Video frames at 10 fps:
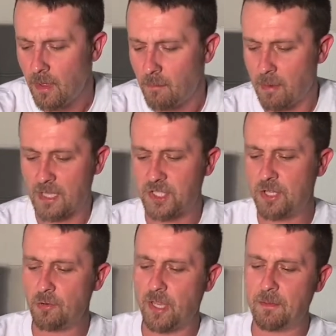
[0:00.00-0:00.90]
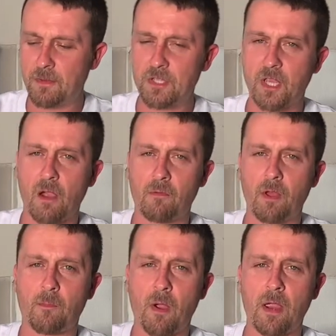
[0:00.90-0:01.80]
But I still keep this covered
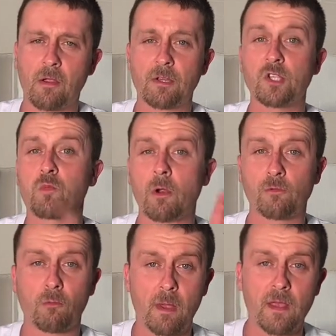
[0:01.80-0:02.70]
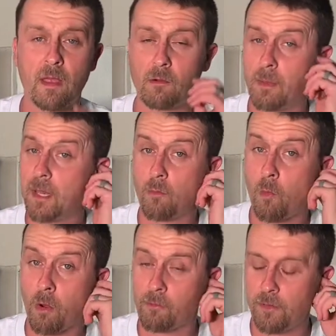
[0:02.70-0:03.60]
up right here. It just works for me. That don't mean it will
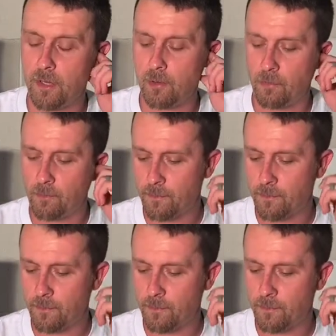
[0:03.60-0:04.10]
work for you.